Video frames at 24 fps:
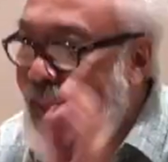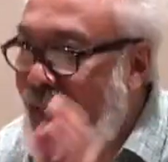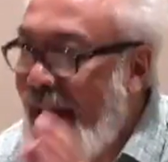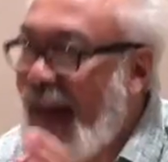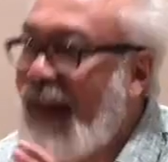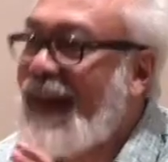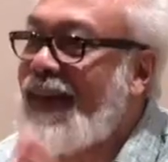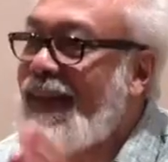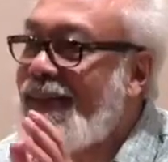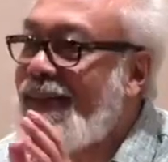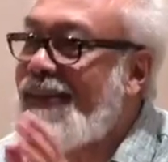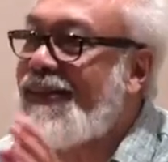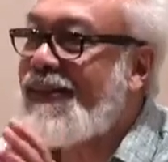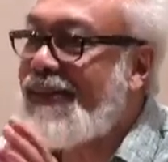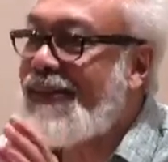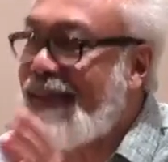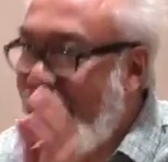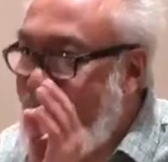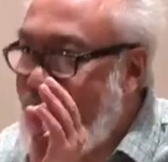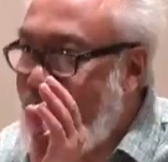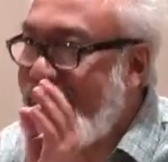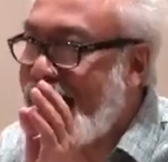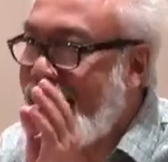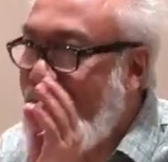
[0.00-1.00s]
That
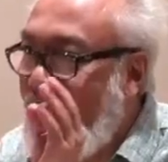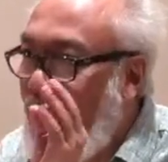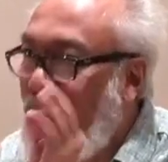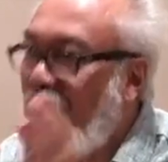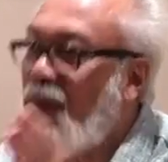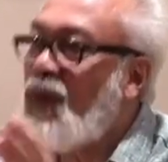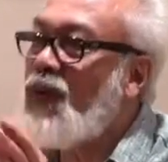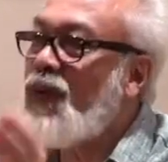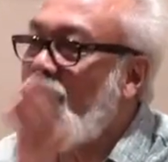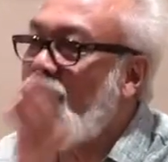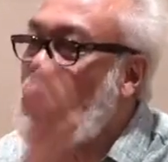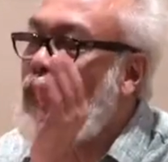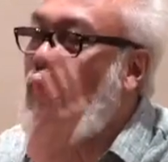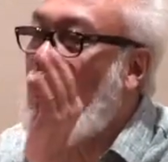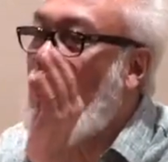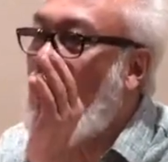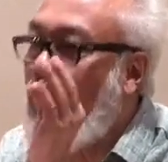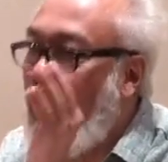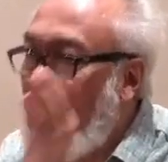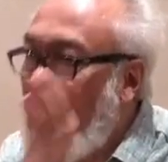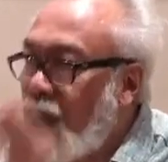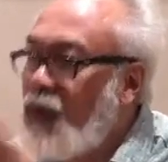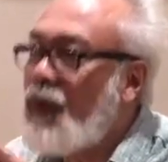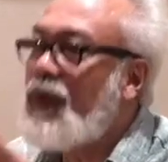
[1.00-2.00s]
is how you
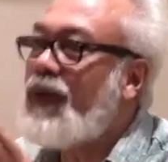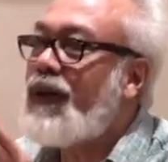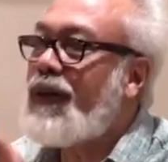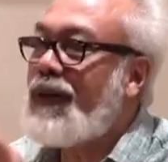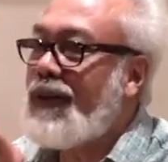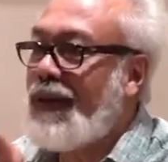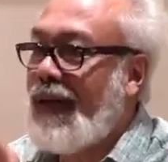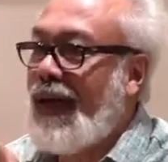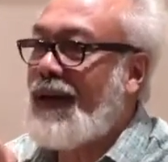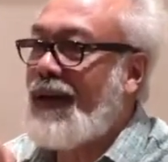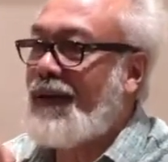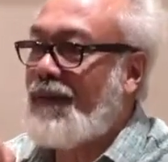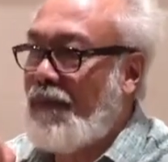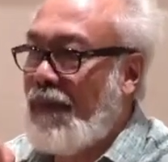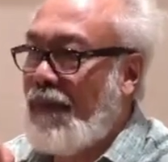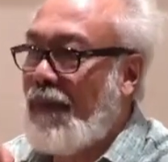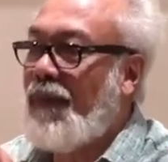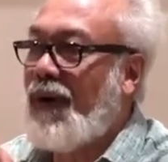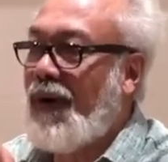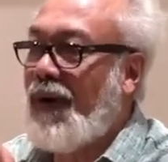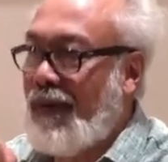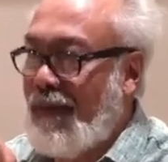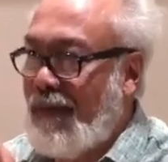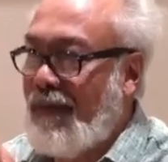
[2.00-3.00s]
mount that
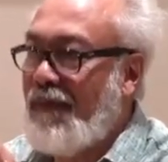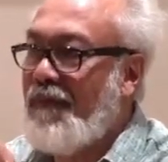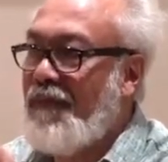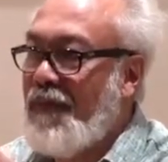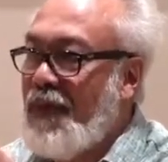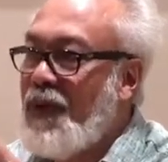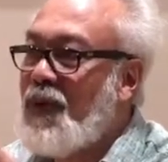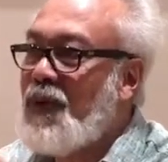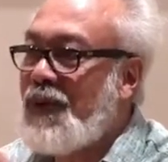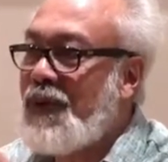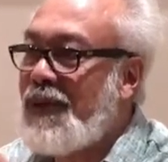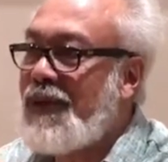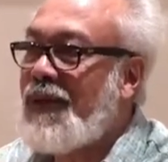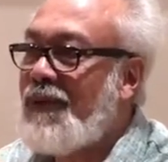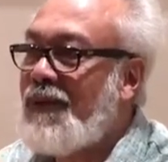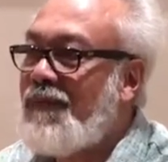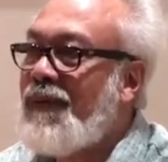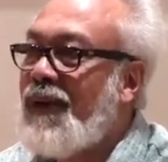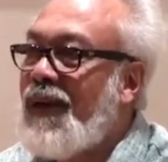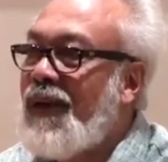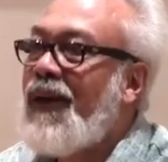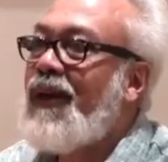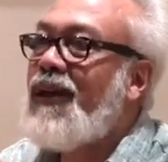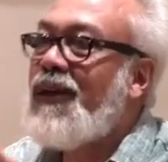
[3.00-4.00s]

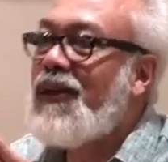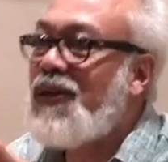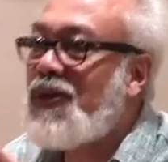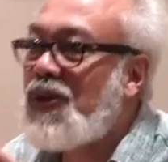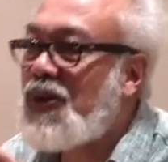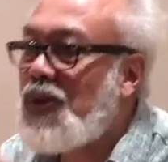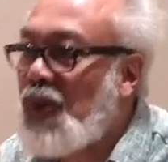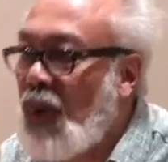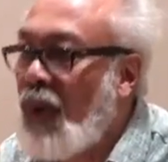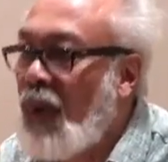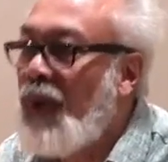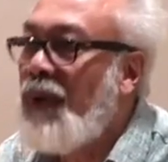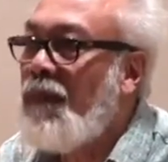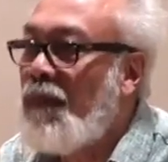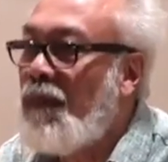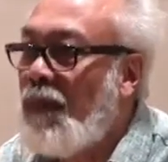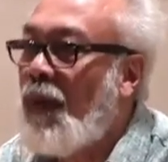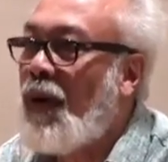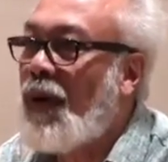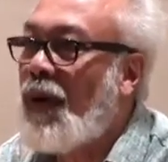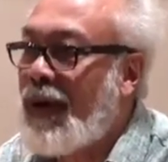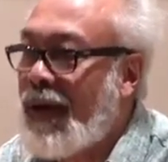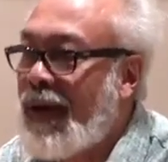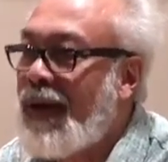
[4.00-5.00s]
museum is so
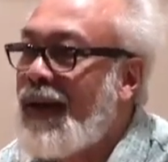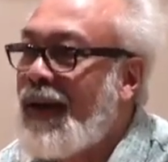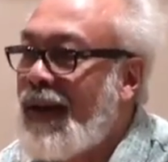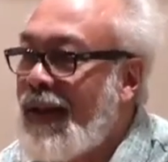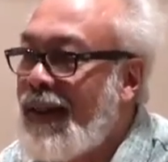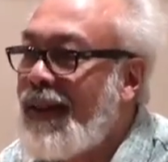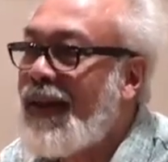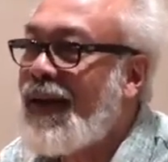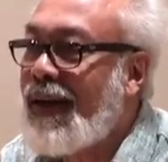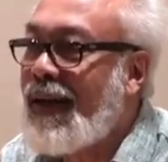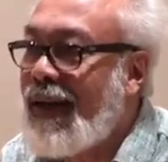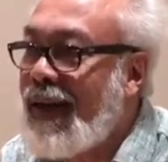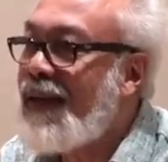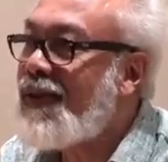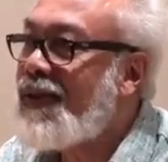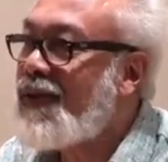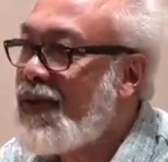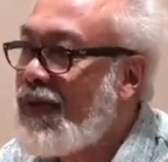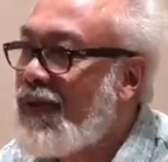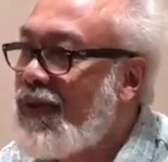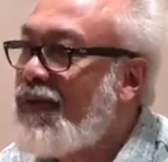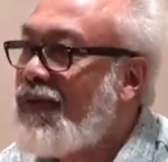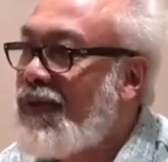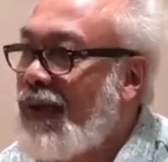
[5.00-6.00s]
important in the
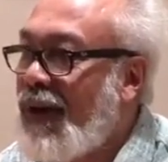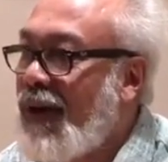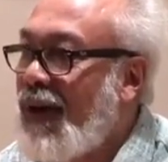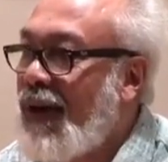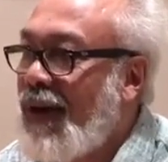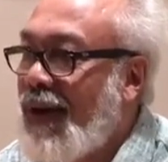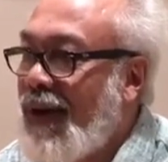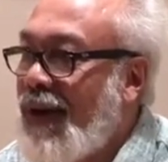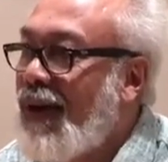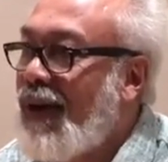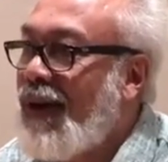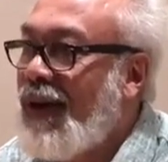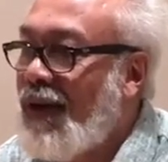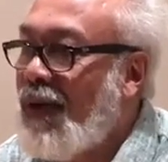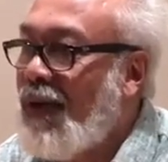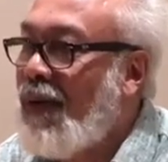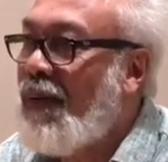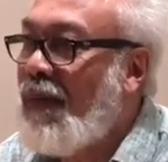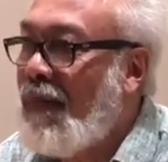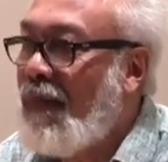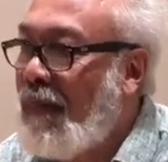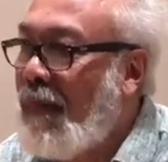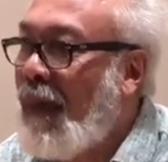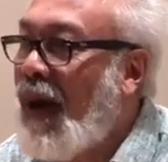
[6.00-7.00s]
case of, you know,